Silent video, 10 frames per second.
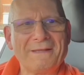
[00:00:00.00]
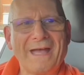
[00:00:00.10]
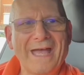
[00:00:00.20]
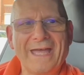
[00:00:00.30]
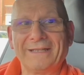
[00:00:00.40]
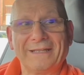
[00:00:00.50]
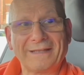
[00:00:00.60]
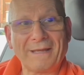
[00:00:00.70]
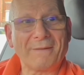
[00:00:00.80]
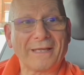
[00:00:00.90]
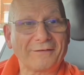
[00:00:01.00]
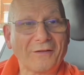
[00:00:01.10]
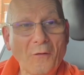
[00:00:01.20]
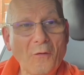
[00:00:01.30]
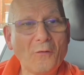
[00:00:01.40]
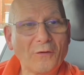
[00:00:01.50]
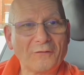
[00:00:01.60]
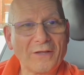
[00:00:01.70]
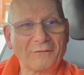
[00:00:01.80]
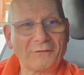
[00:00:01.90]
And that makes all the
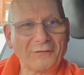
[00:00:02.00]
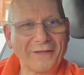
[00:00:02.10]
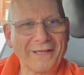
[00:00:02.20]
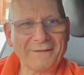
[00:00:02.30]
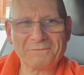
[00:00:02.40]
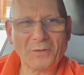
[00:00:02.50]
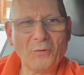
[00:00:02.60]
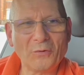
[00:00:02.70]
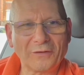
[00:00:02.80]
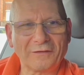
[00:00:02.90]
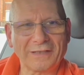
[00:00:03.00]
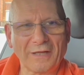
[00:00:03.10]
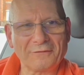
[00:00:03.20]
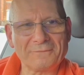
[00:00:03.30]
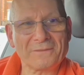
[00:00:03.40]
fun of the fair. All good stuff.